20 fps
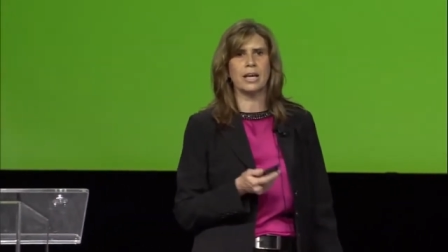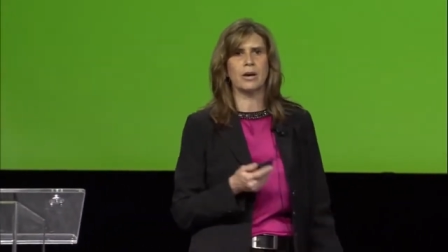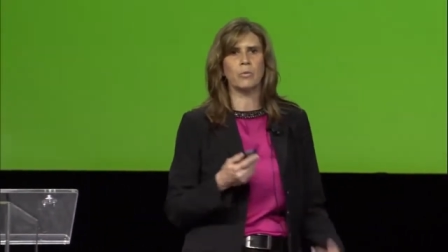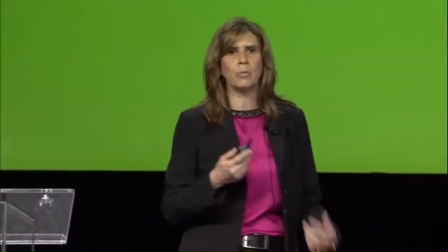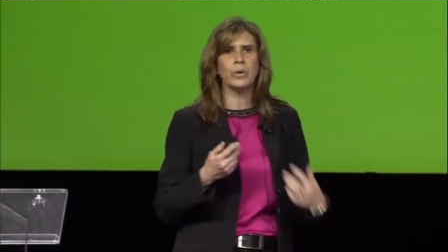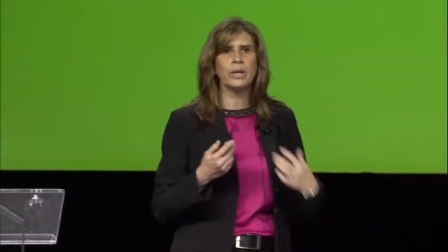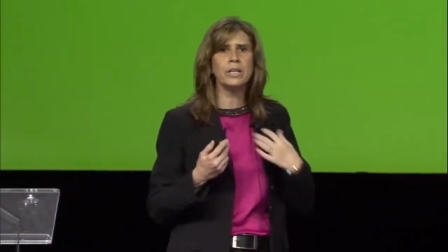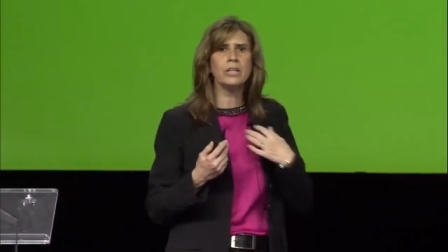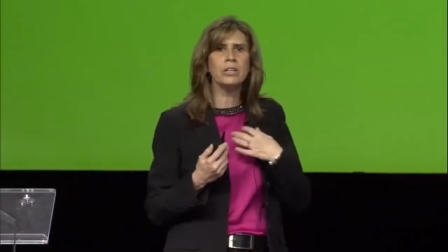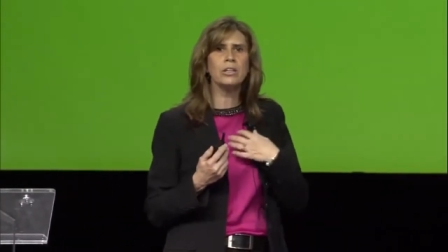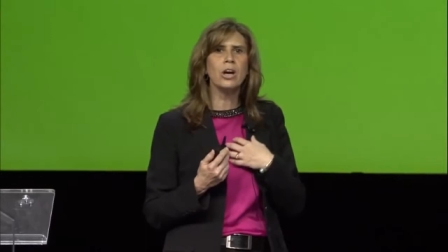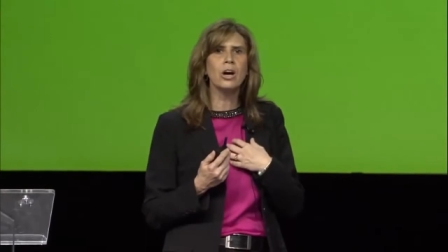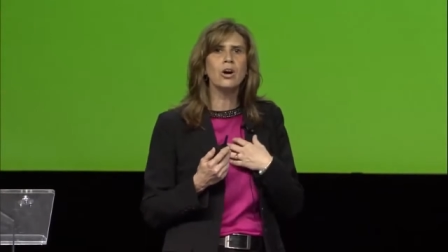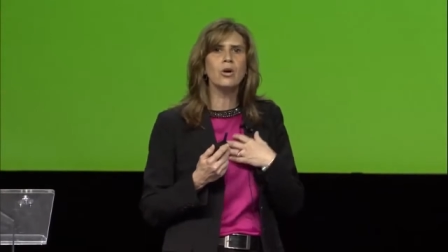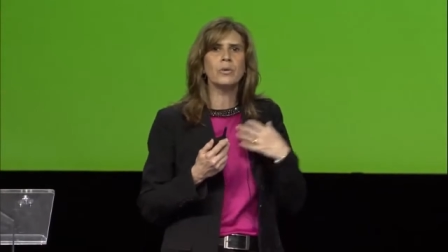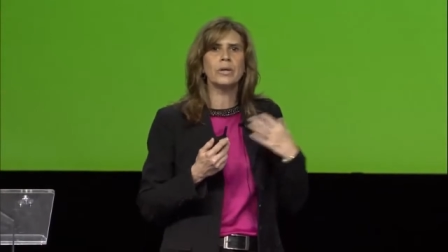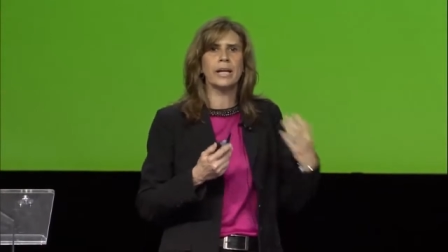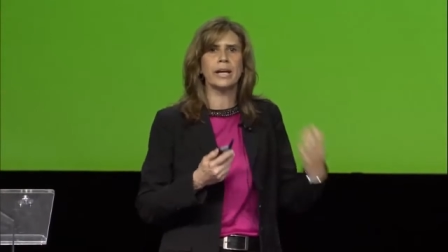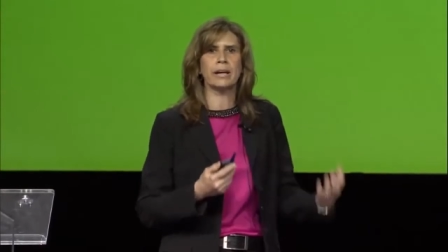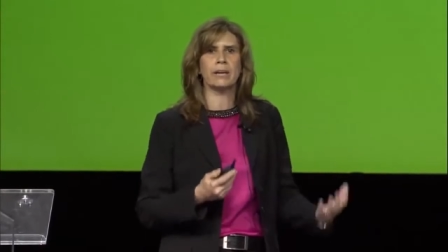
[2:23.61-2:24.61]
that we
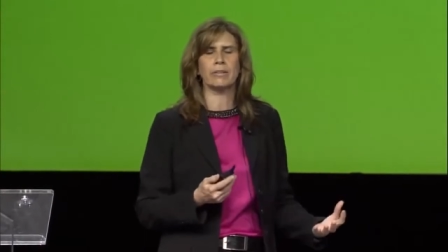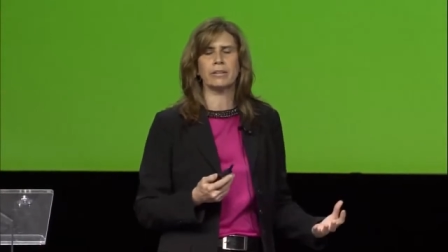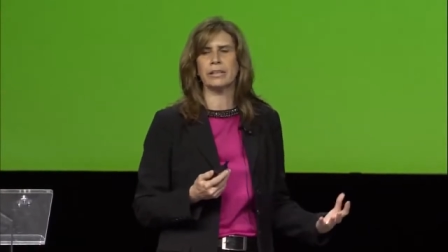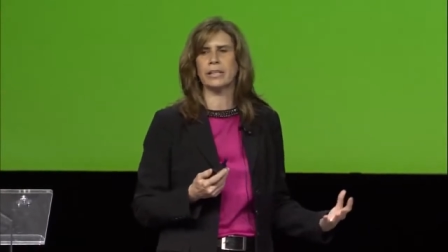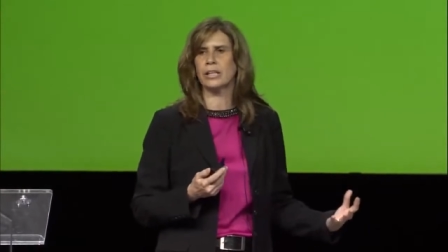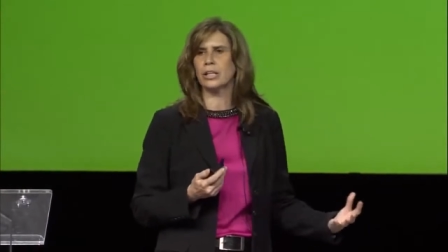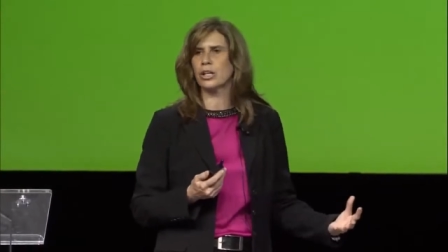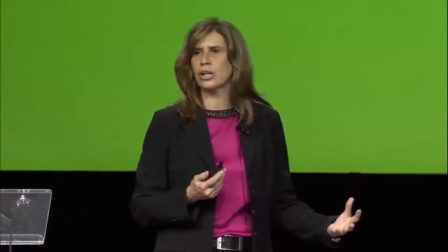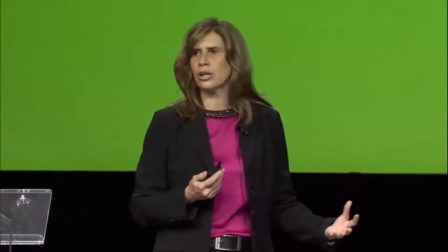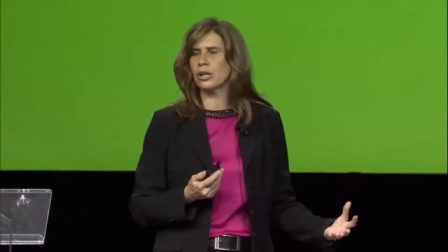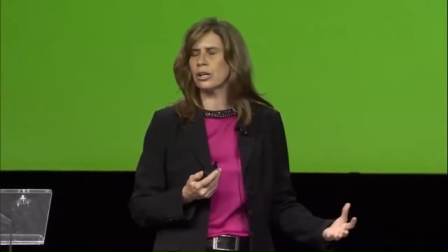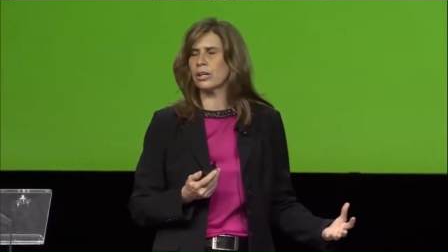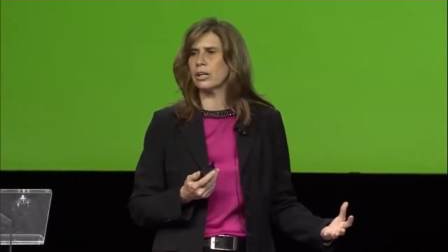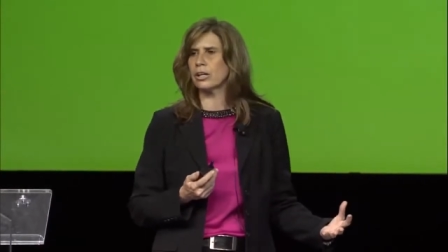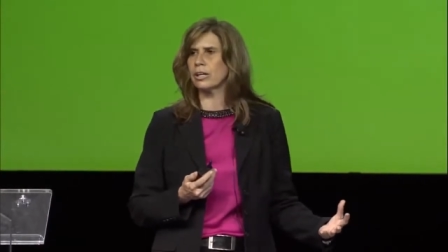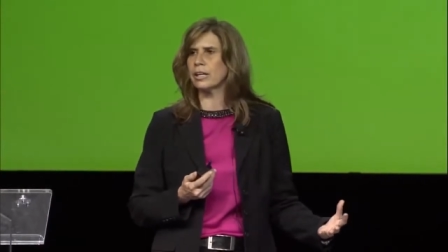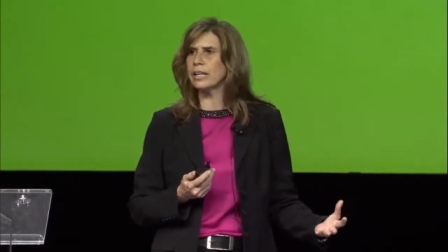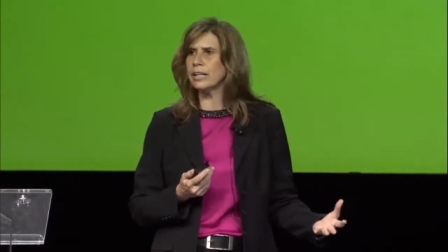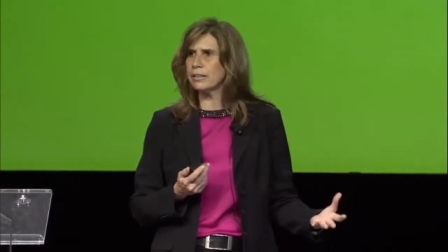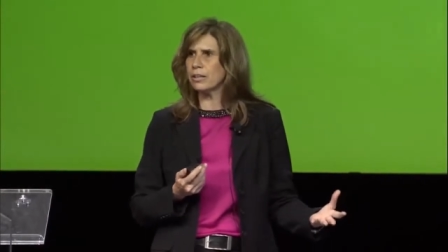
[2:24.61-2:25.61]
know inherently
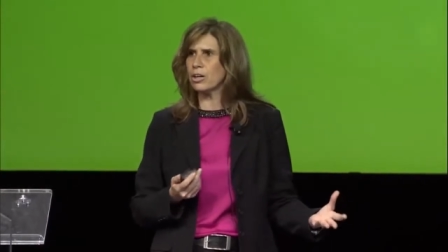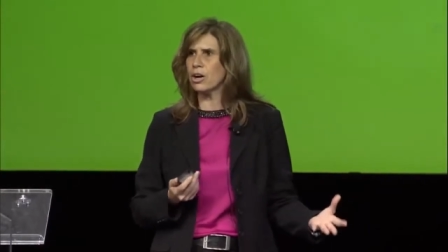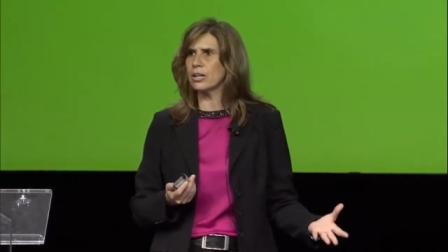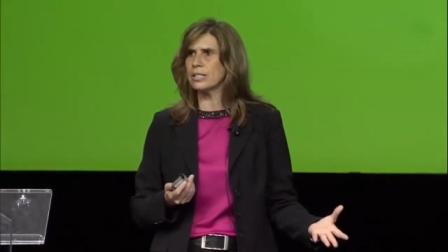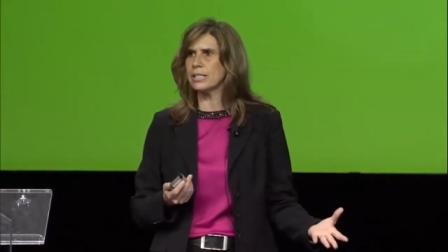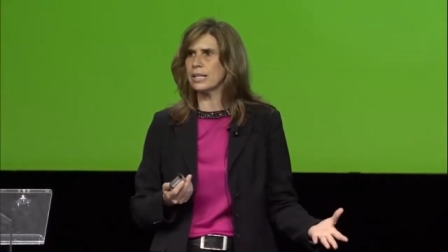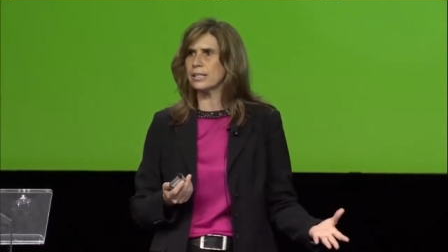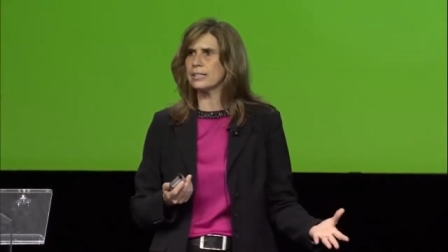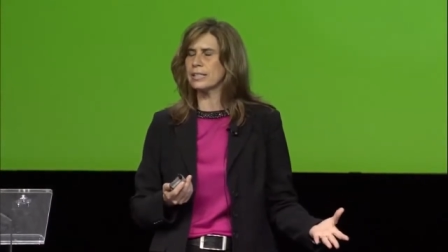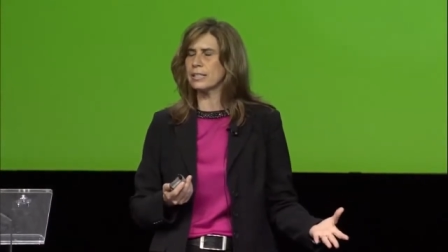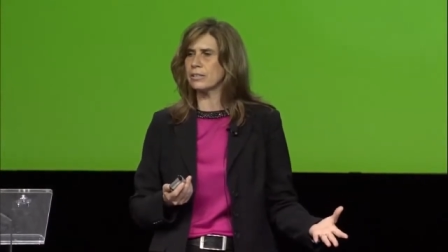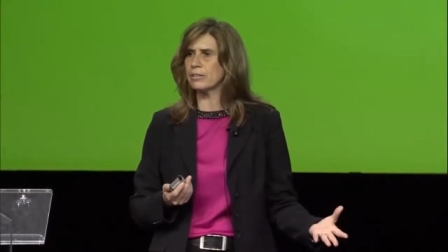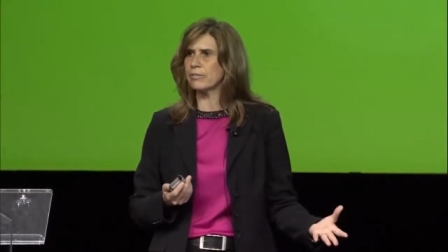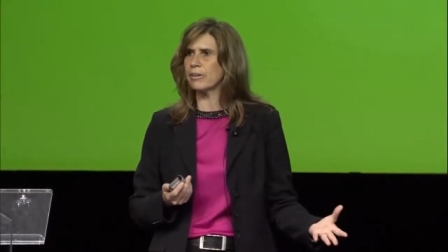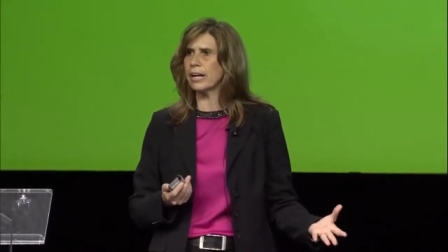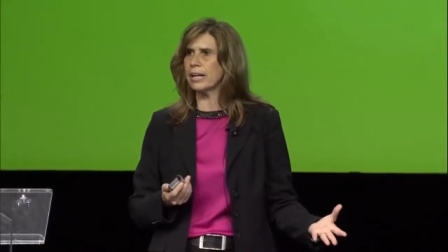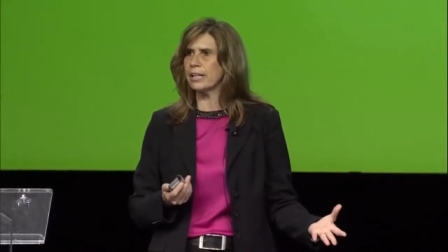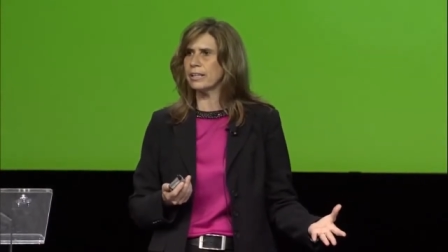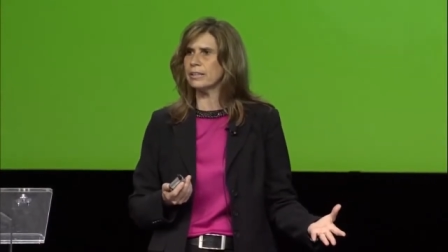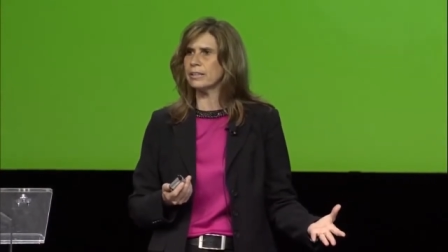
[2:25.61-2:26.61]
occur in the contact center,
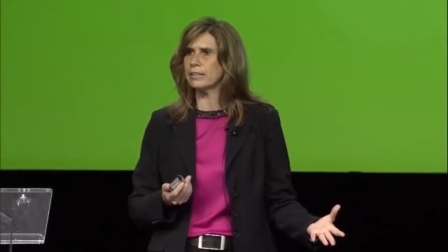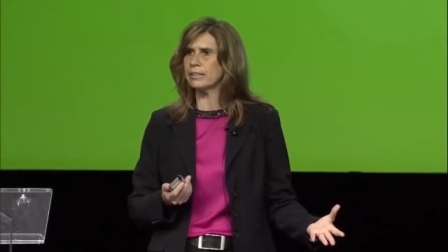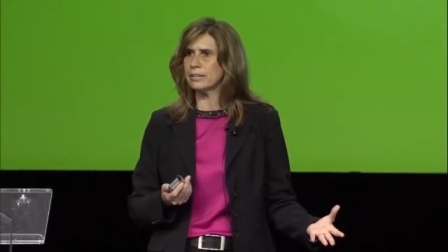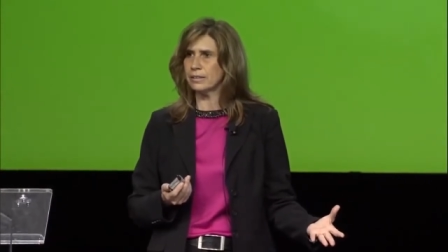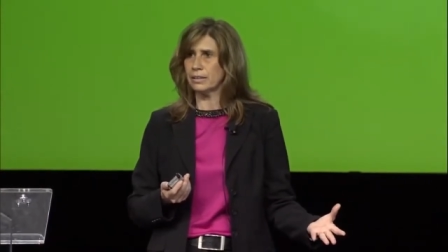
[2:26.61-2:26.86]
right?